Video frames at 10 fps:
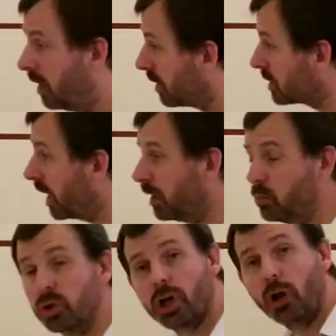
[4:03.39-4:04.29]
The
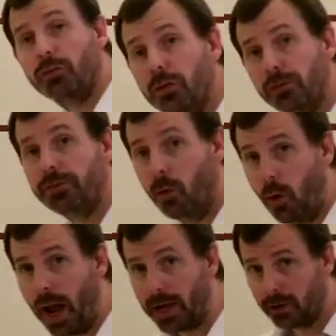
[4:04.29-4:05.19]
same would go for the
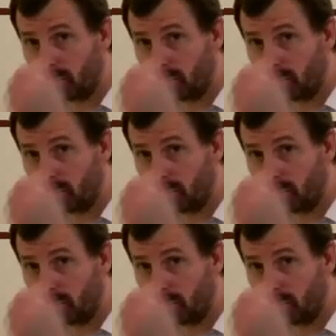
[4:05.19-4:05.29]
forehand.